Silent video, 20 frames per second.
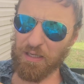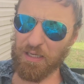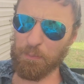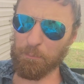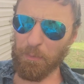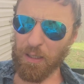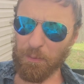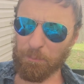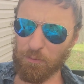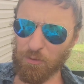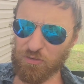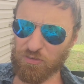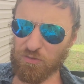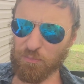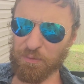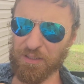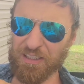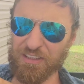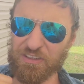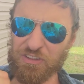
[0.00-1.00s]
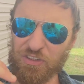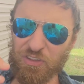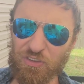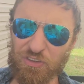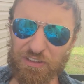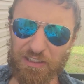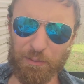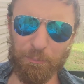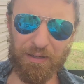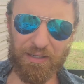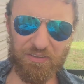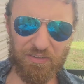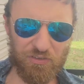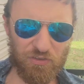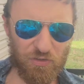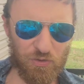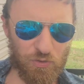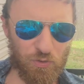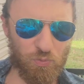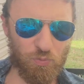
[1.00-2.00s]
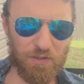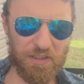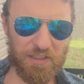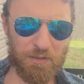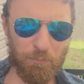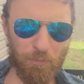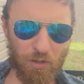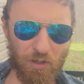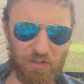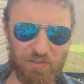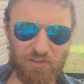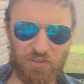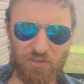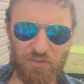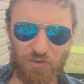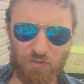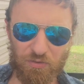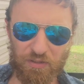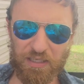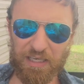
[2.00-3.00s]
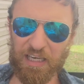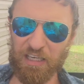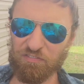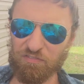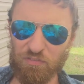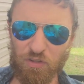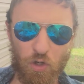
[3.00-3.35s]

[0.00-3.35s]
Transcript: in my personal opinion, is usually about the 2 week mark to 2.5,